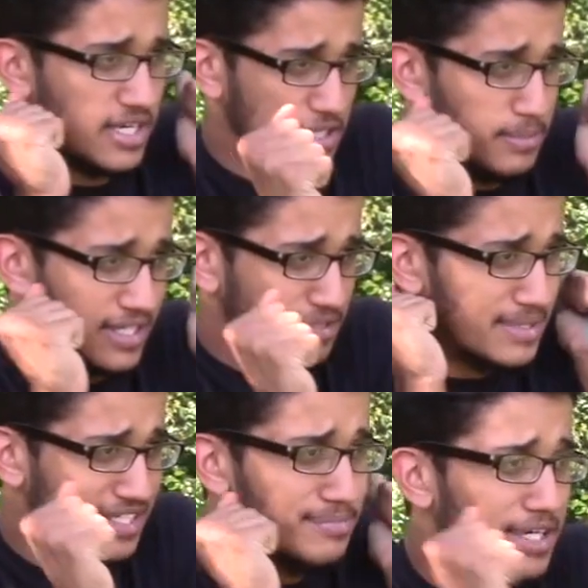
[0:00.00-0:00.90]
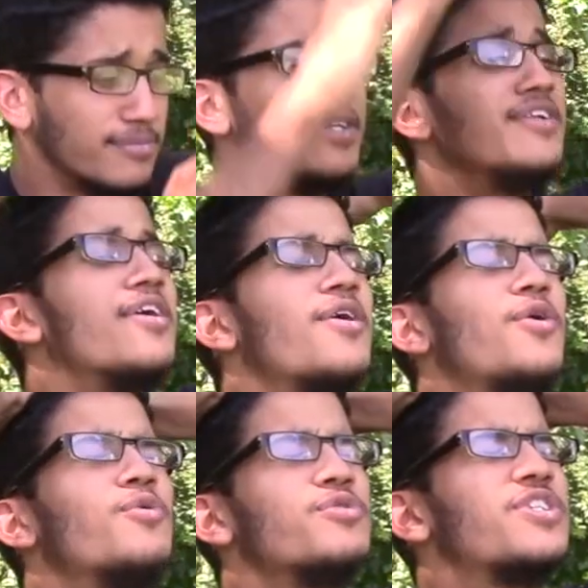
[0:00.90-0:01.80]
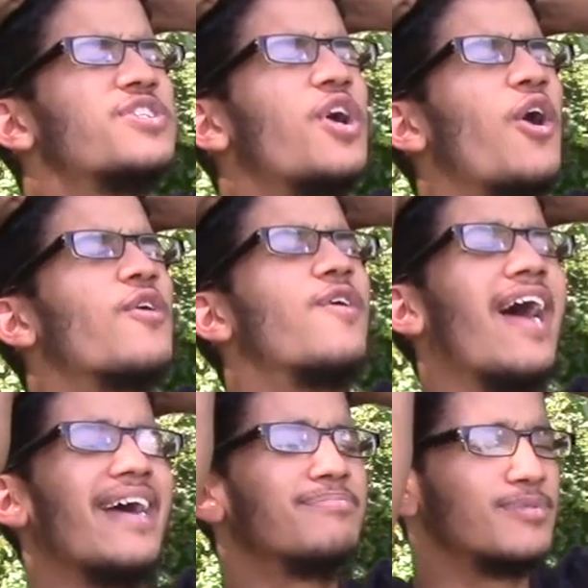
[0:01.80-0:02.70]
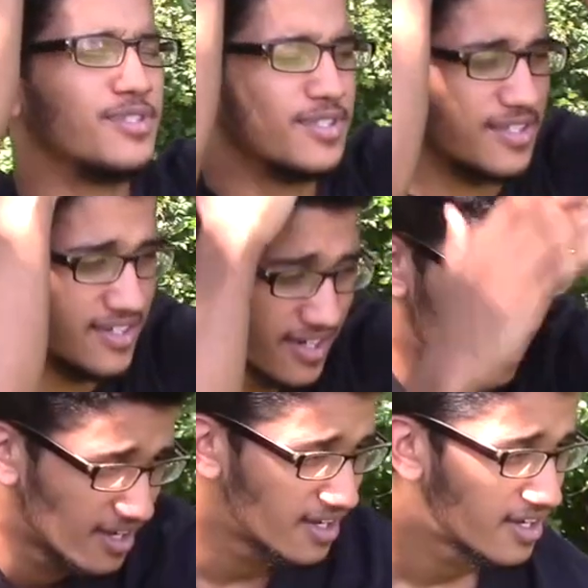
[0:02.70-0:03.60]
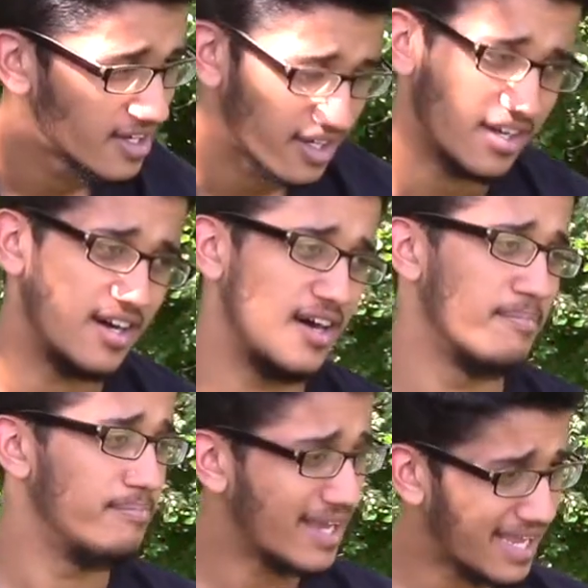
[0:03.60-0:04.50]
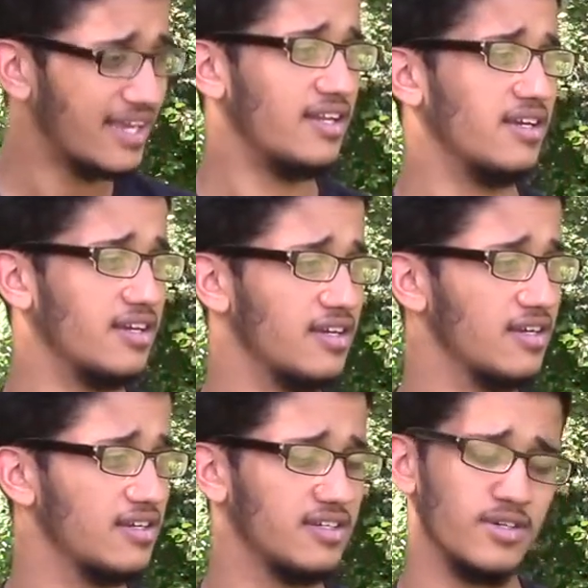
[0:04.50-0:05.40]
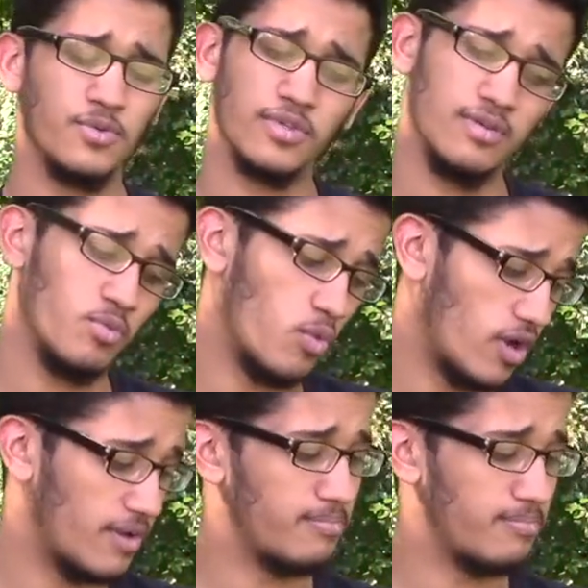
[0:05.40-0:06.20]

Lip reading: on, come on, come on, come on, come on. No, Staraptor! Aw, man. Only one